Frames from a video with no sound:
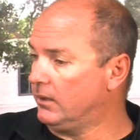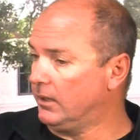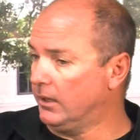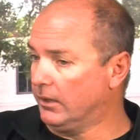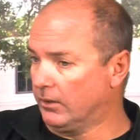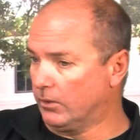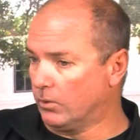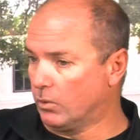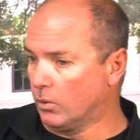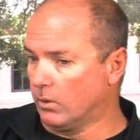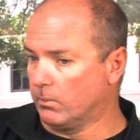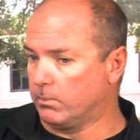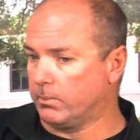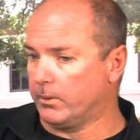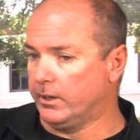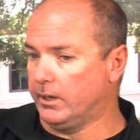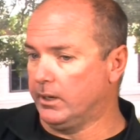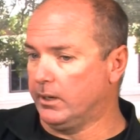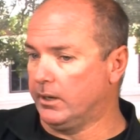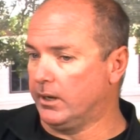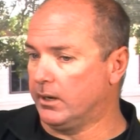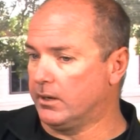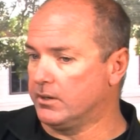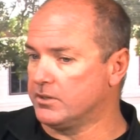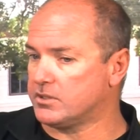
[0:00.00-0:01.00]

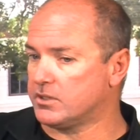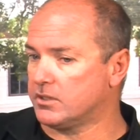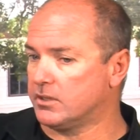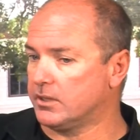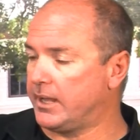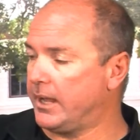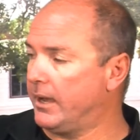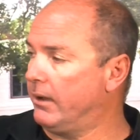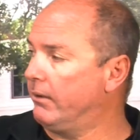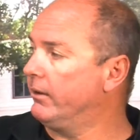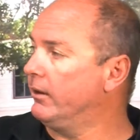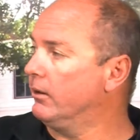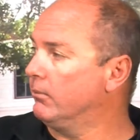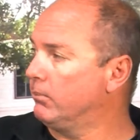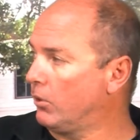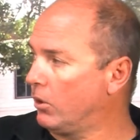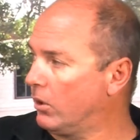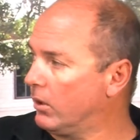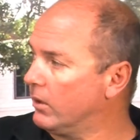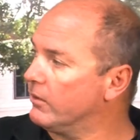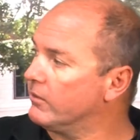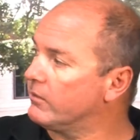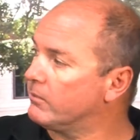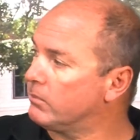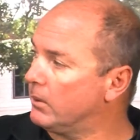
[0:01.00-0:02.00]
unincorporated areas of the county are part
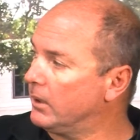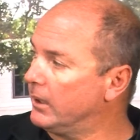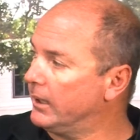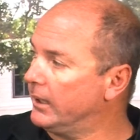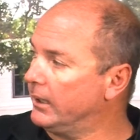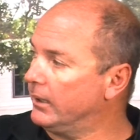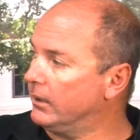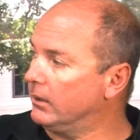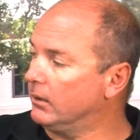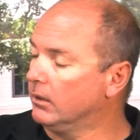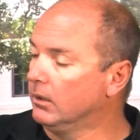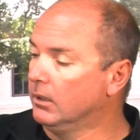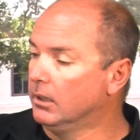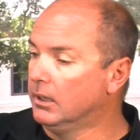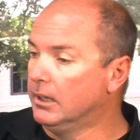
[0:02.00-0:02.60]
of this plan.